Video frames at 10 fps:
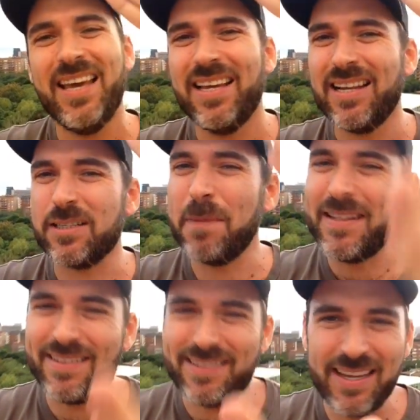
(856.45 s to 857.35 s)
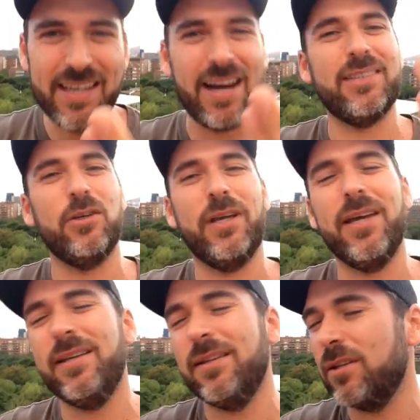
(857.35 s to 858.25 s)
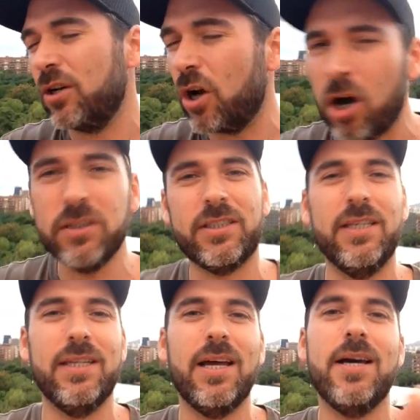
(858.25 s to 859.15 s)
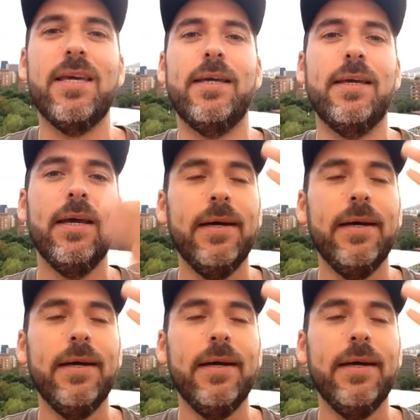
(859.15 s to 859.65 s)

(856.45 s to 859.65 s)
las mentiras, okay, the constant lying,